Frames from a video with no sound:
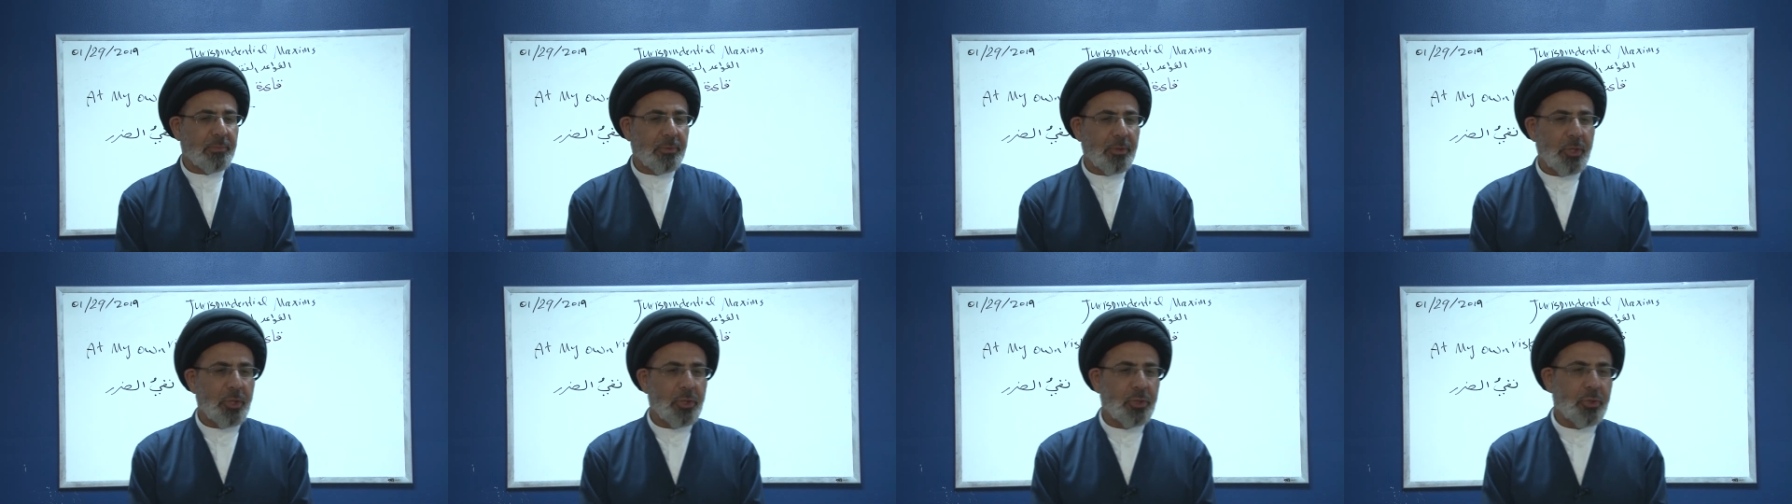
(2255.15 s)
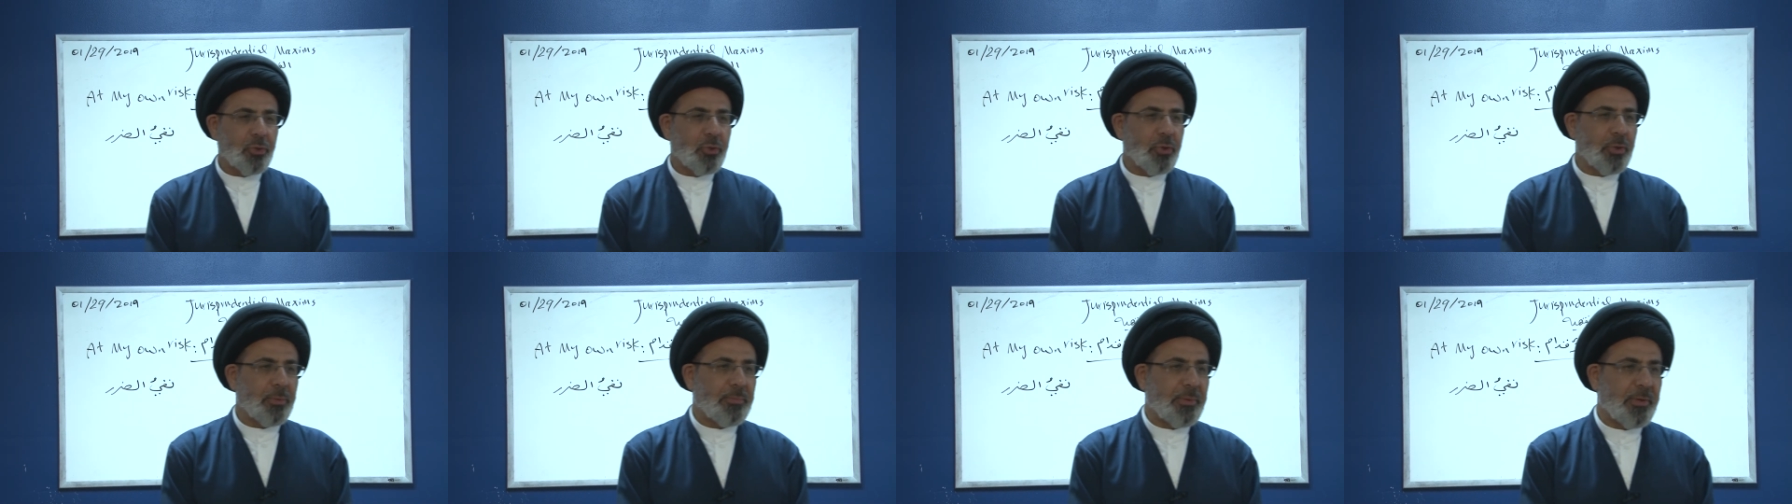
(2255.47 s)
It
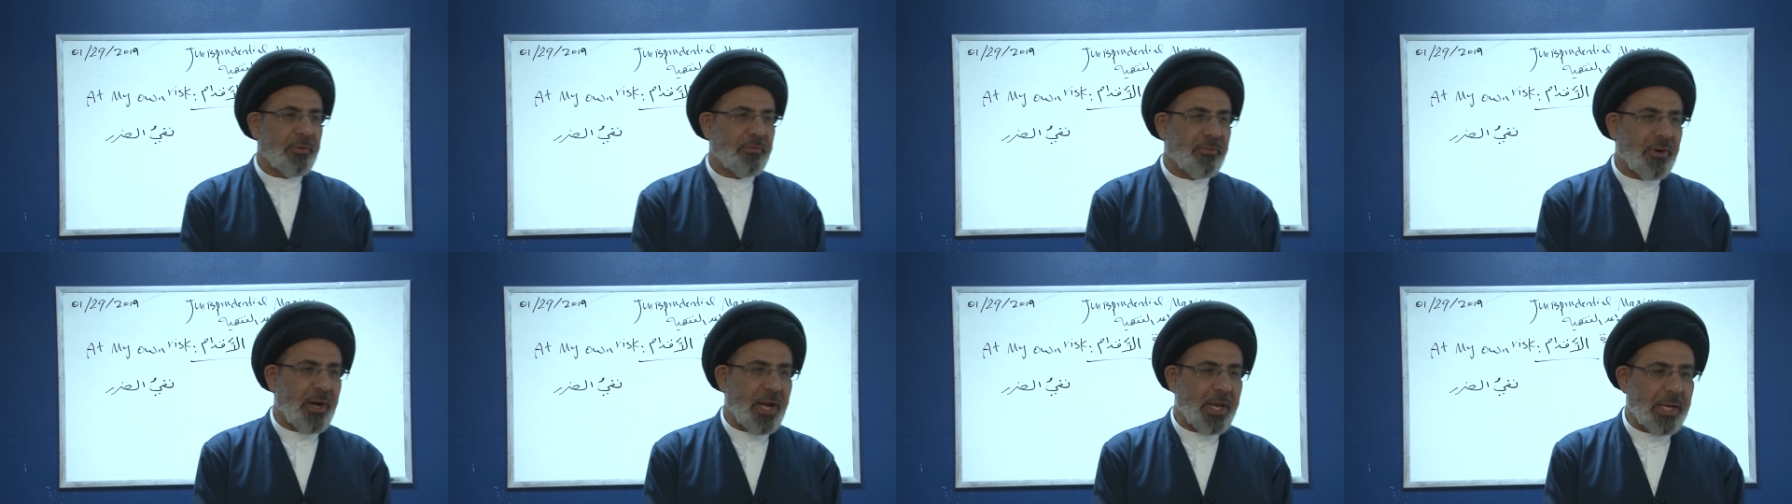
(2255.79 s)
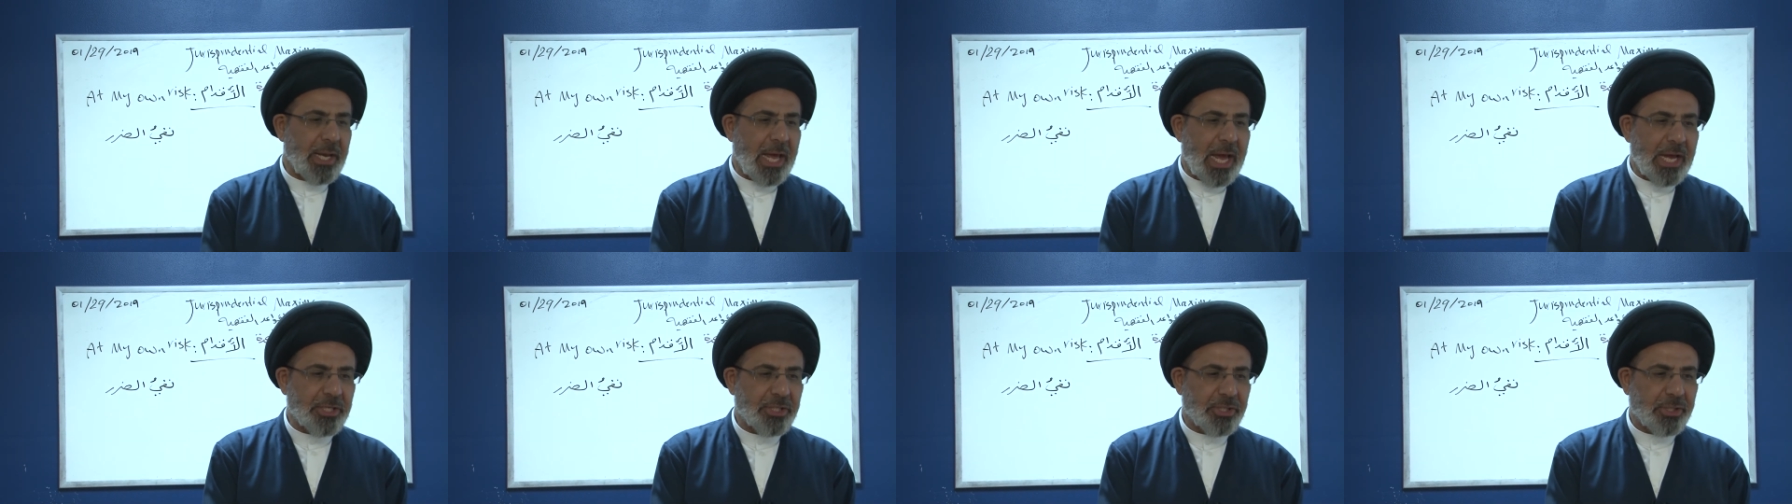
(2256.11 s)
could be
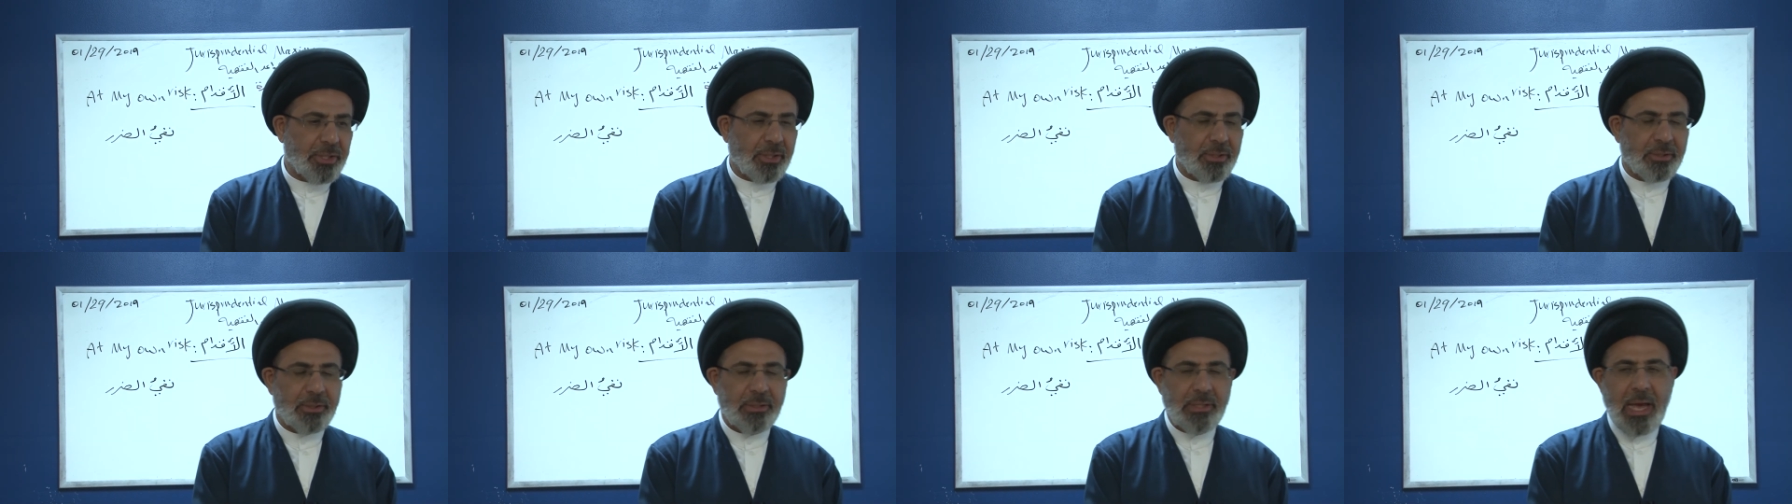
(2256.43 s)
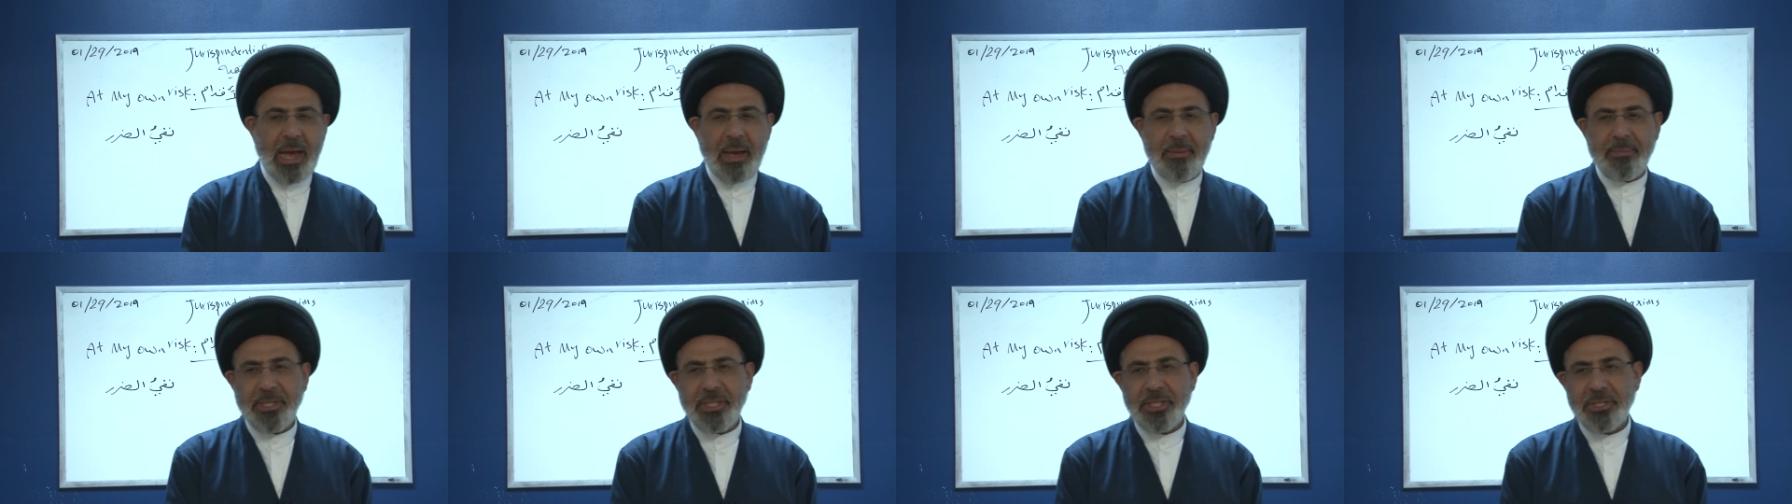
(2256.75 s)
financial
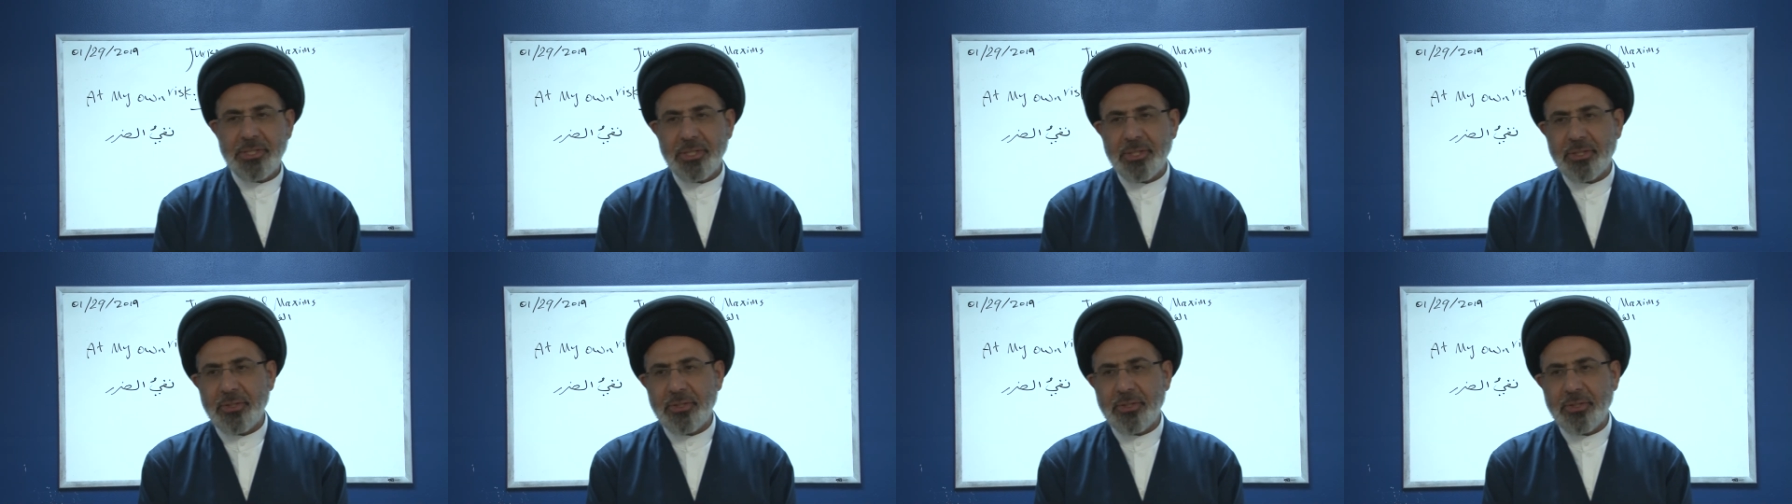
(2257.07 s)
damage,